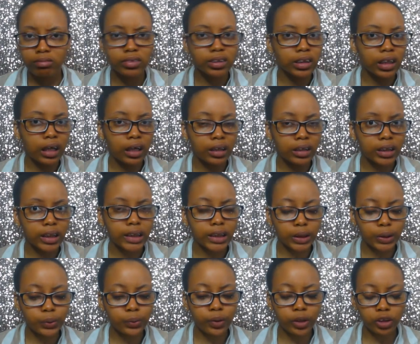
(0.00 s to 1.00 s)
It's not, it's less
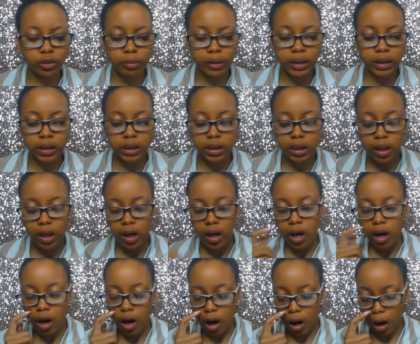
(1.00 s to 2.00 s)
than 200 pages.
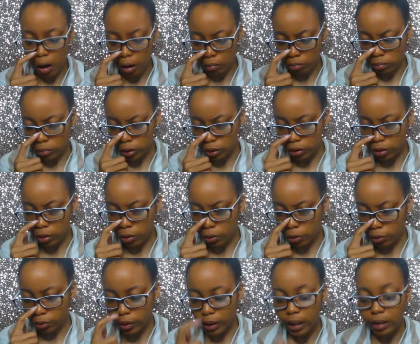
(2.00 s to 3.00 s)
Um,
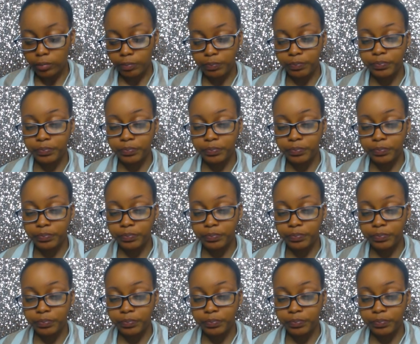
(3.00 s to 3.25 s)
so, yeah.